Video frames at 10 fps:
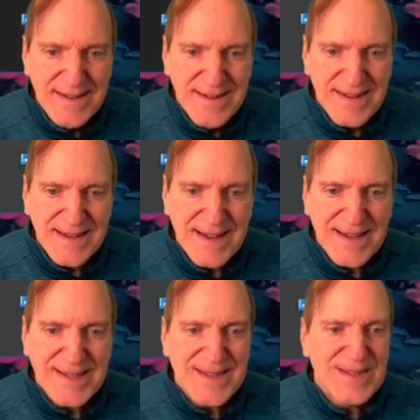
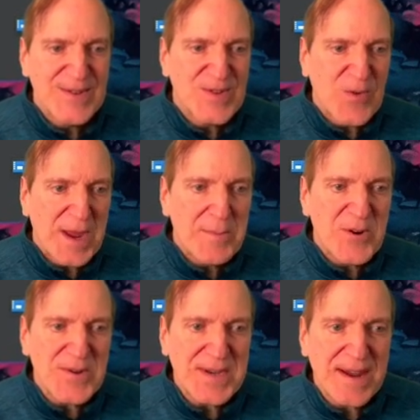Nice, and there's
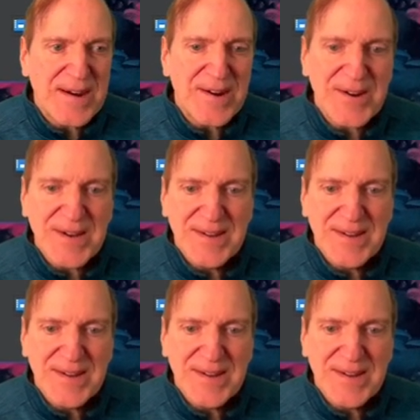Greybird Dark.